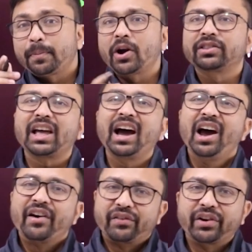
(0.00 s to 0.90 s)
for the
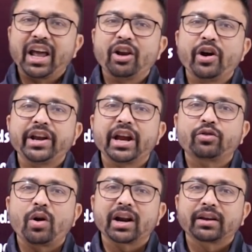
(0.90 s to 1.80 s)
railway
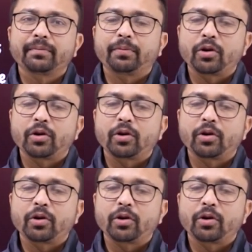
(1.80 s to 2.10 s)
network